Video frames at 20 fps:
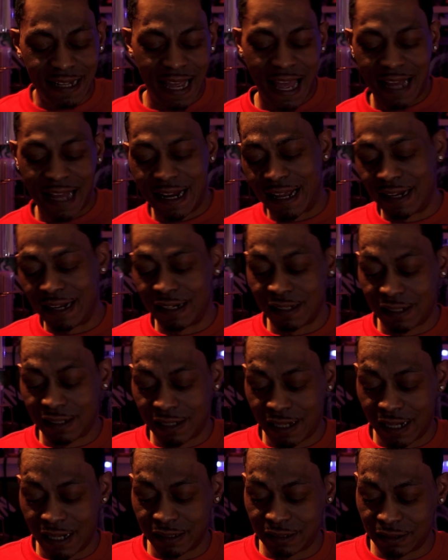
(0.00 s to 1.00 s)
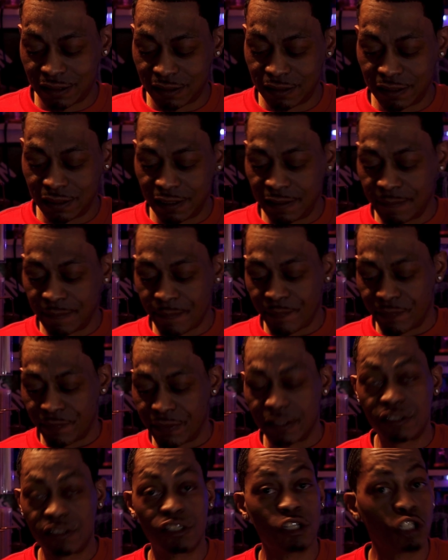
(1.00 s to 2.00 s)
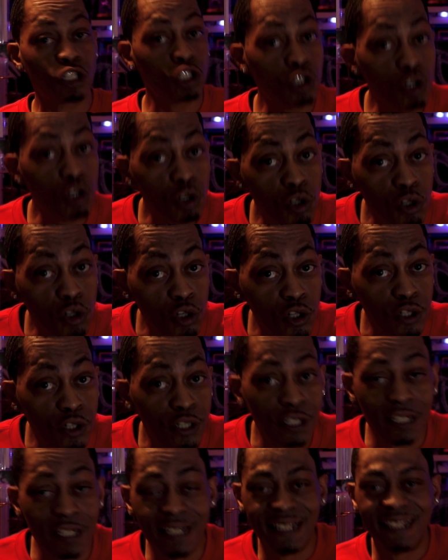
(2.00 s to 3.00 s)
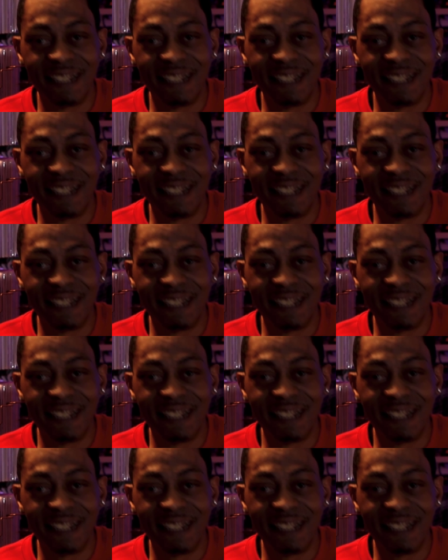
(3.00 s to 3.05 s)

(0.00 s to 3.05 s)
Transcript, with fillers: to have that in the collection. Secure.